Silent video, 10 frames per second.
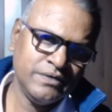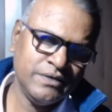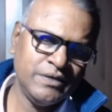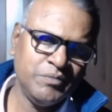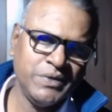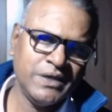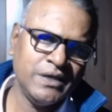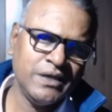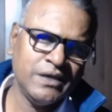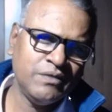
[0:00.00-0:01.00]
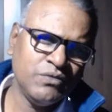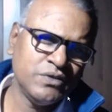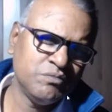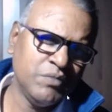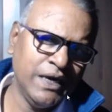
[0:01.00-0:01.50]
In the beginning it
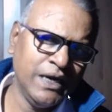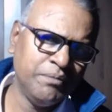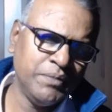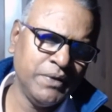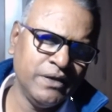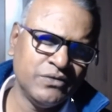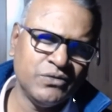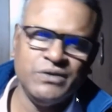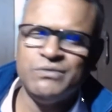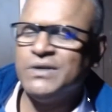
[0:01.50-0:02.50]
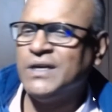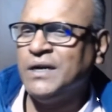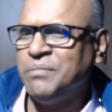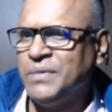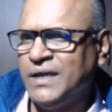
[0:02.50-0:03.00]
was mild pain, so you
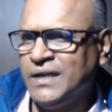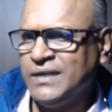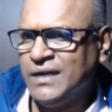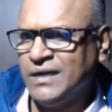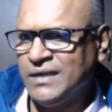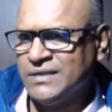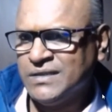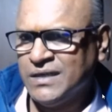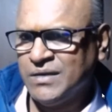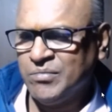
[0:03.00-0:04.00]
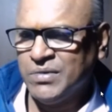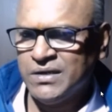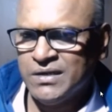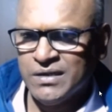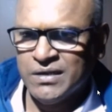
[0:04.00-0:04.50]
didn't pay any attention, but